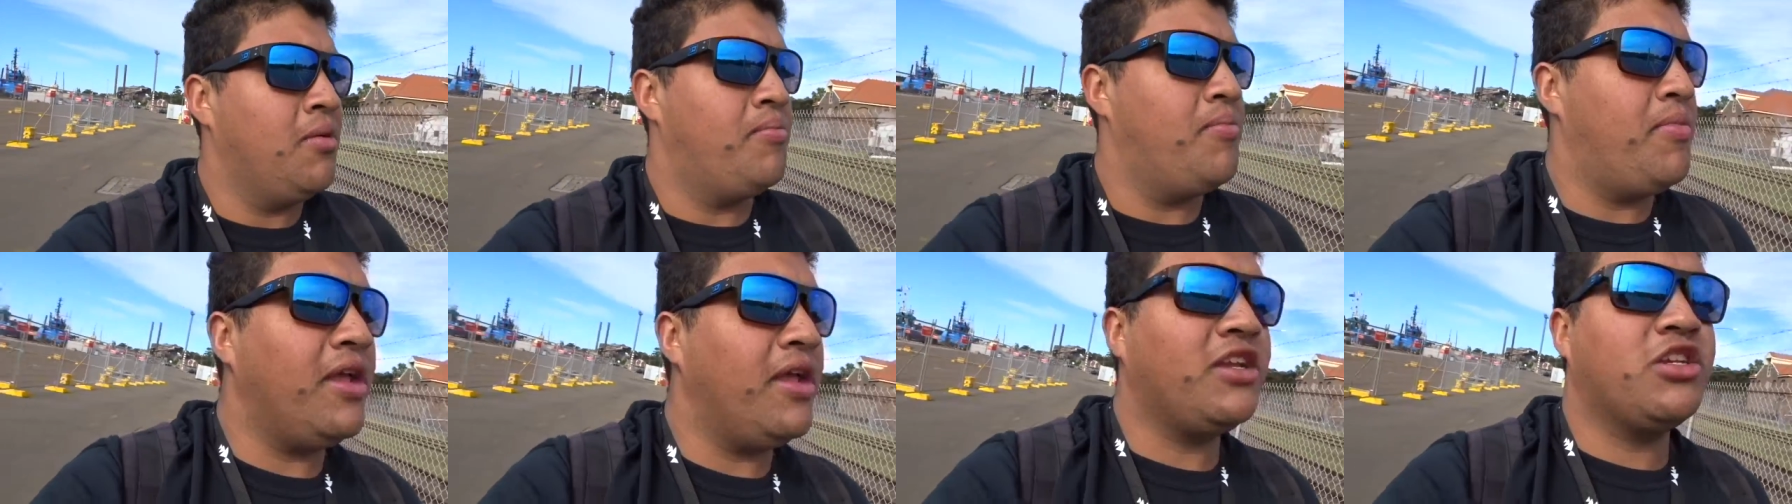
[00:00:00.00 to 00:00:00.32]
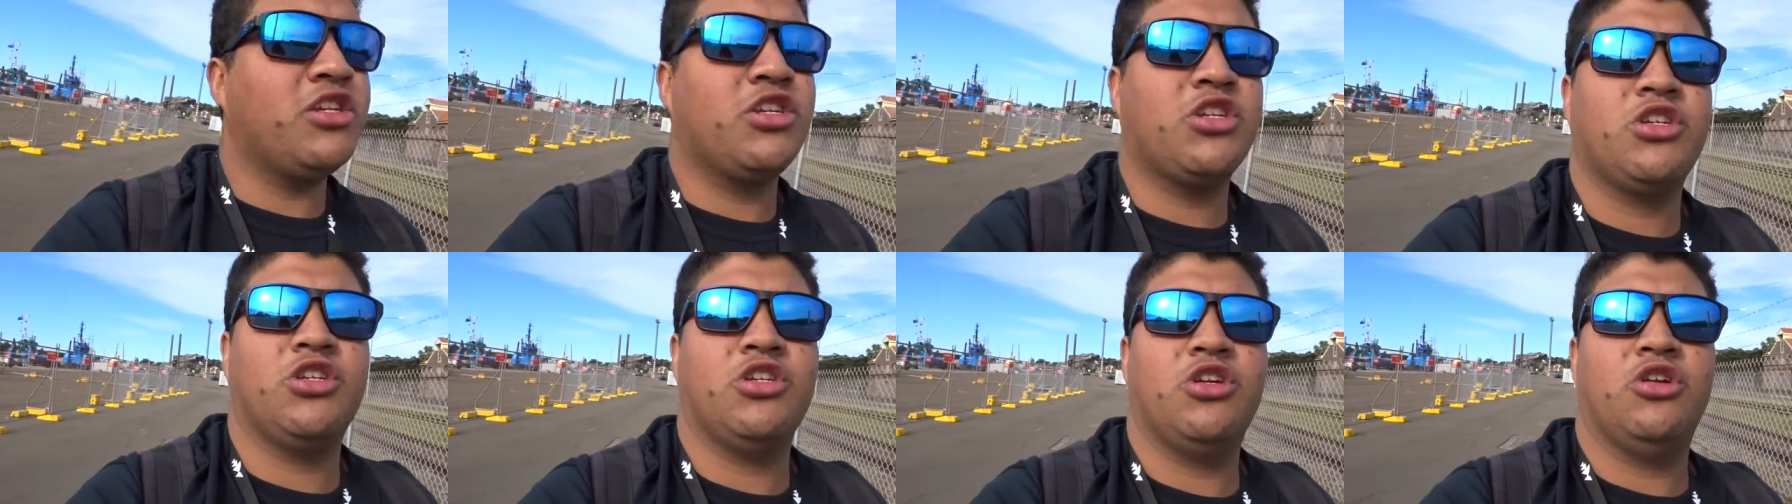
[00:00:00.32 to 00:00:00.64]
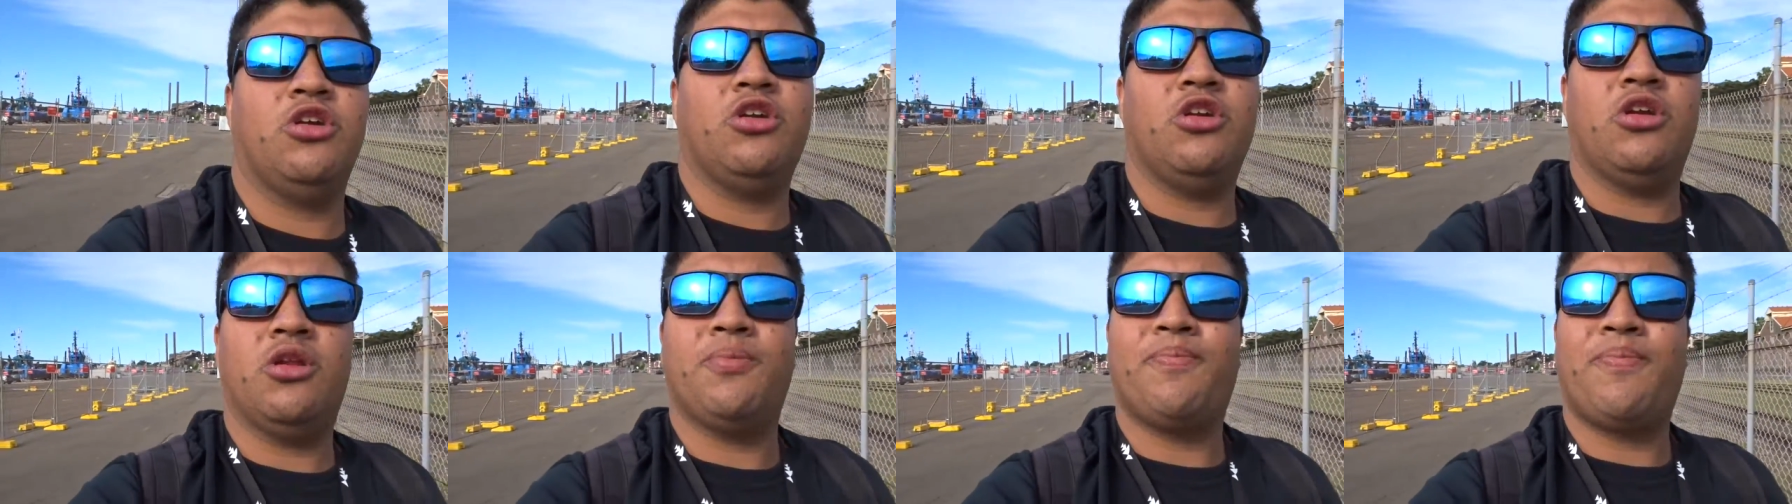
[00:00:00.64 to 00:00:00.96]
make
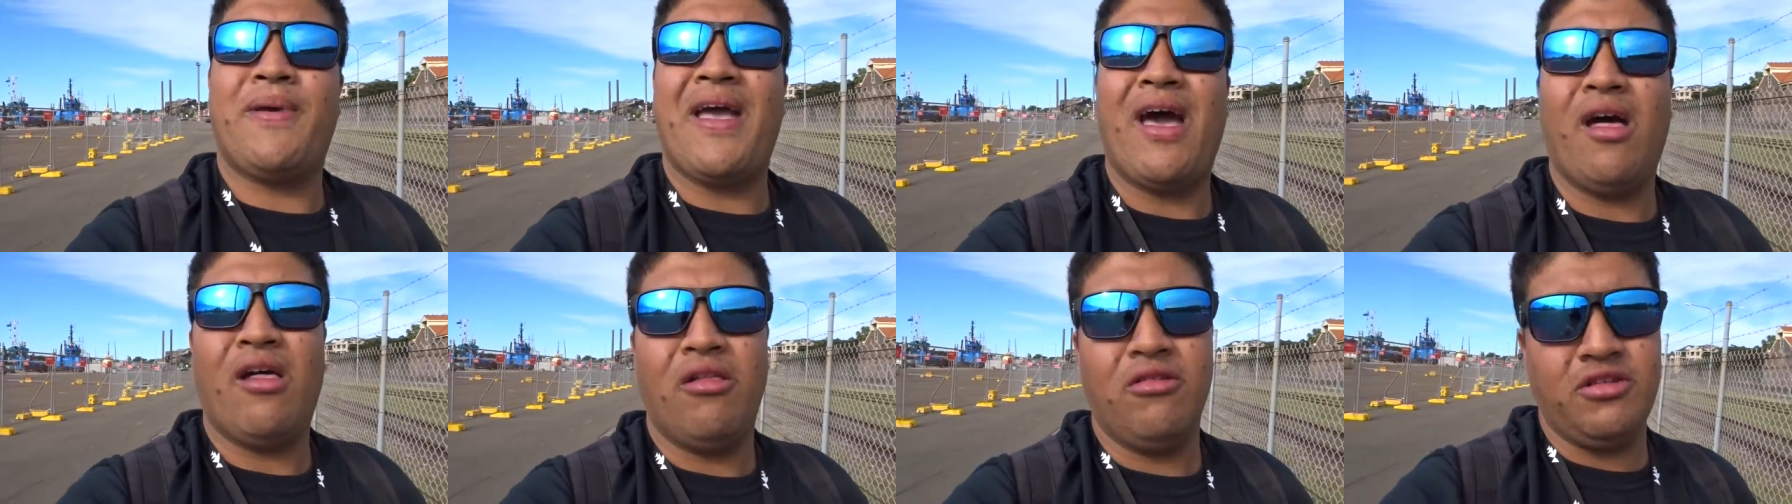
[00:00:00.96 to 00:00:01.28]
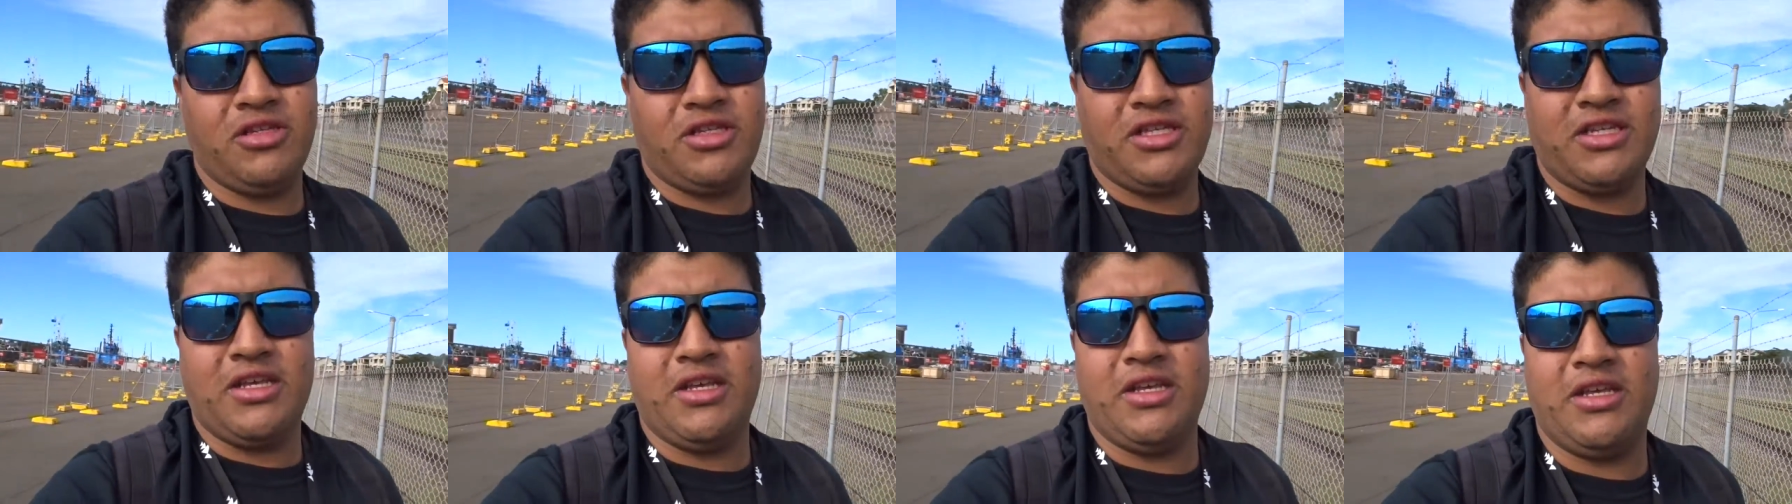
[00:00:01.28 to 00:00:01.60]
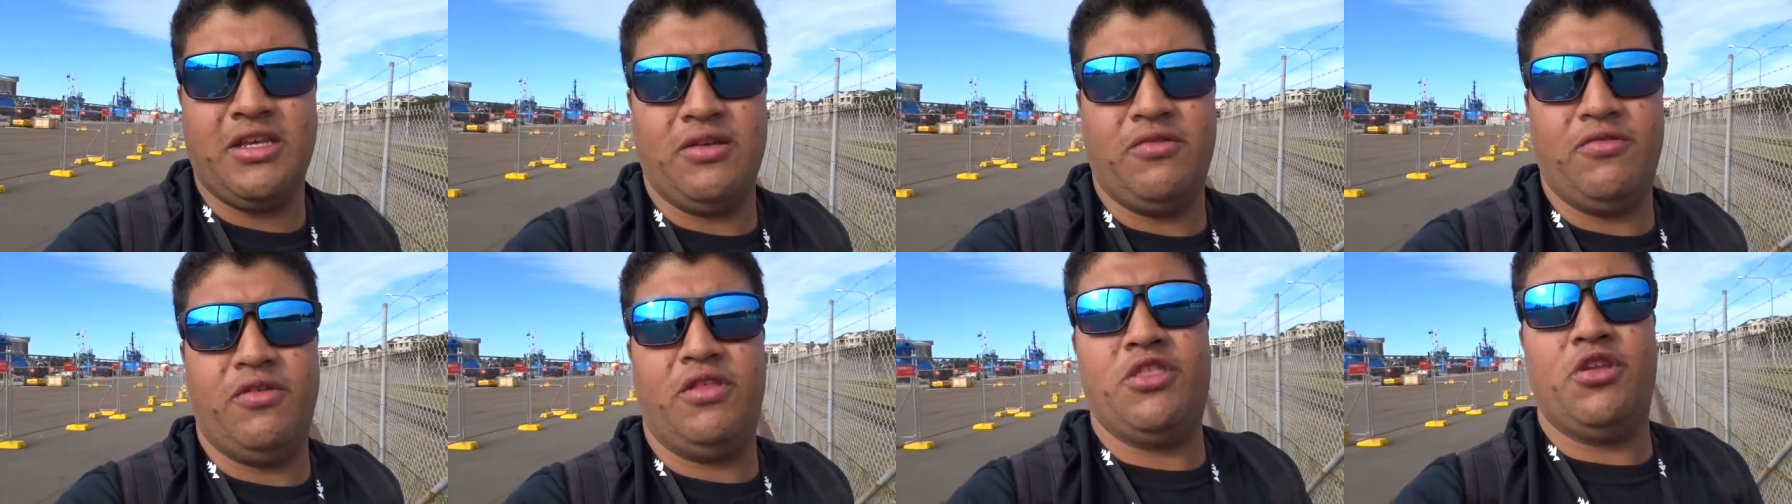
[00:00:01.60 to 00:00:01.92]
sure to balance
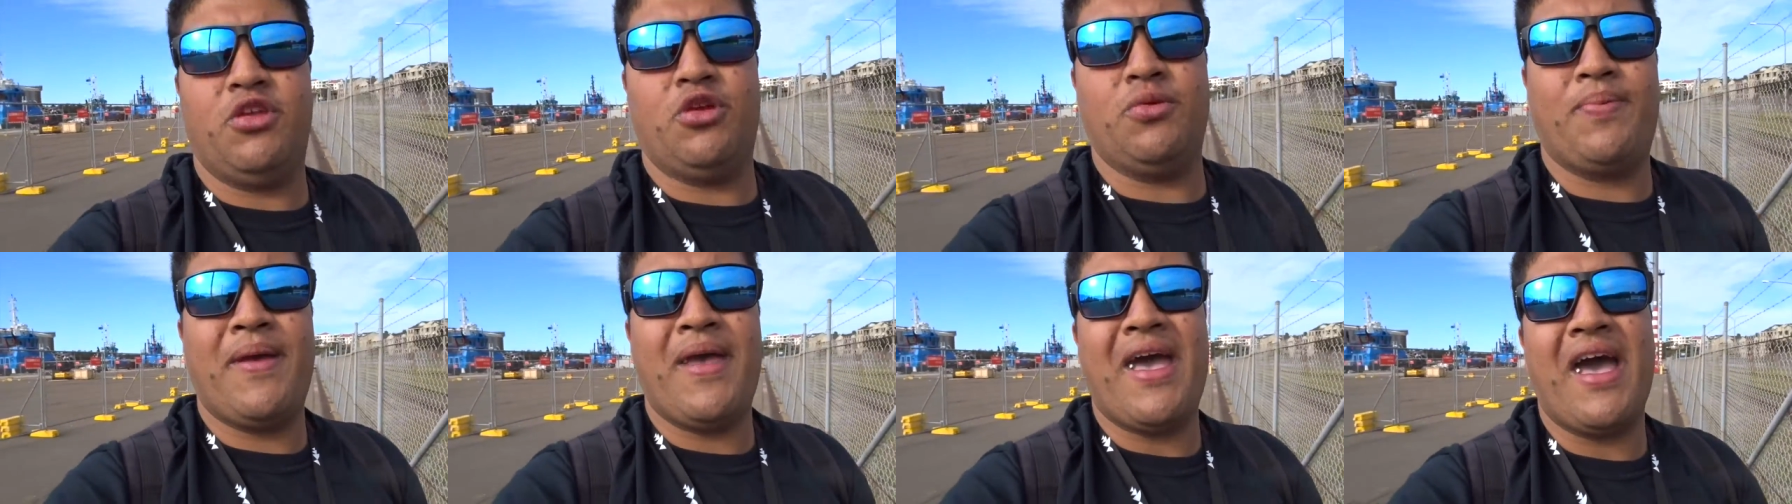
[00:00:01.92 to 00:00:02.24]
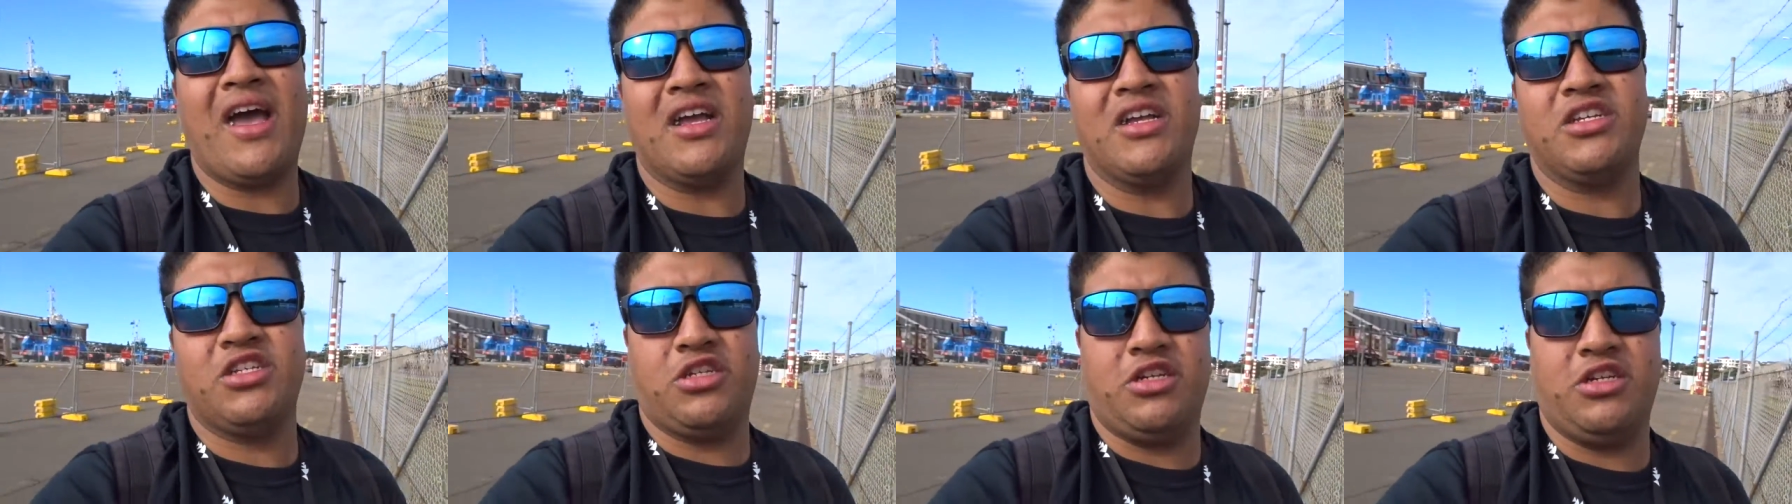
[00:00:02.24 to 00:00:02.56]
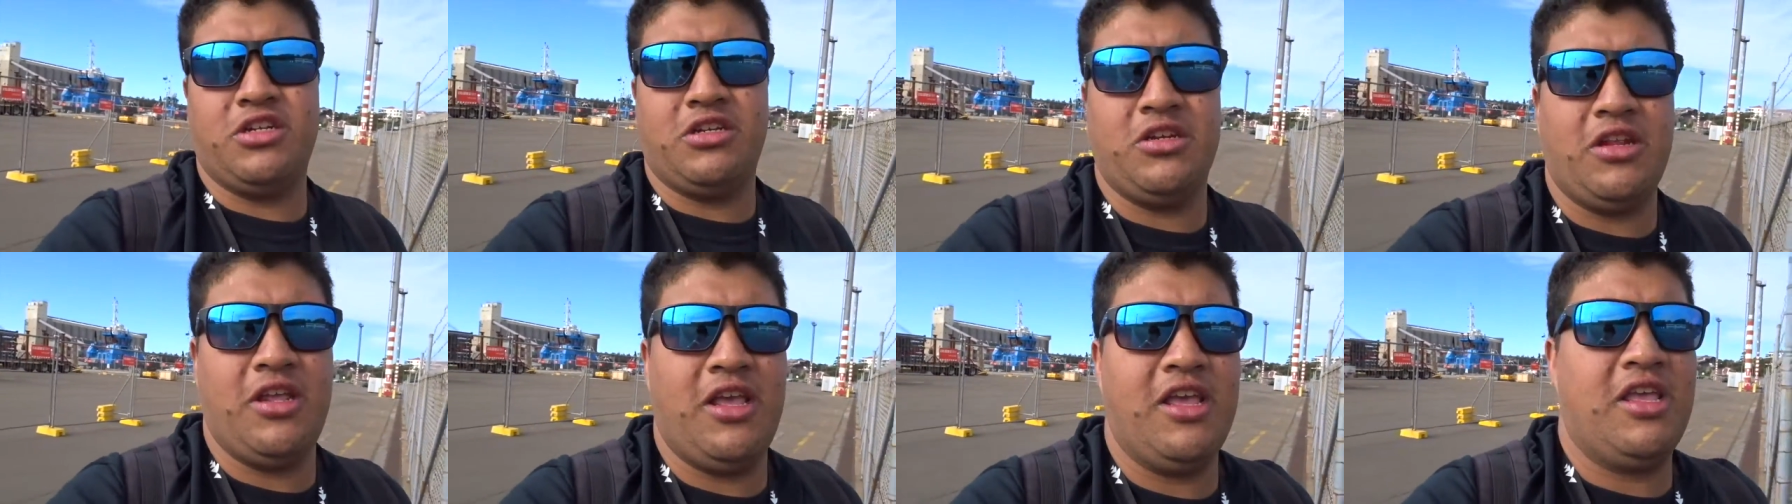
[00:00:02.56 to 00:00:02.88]
it with your passion,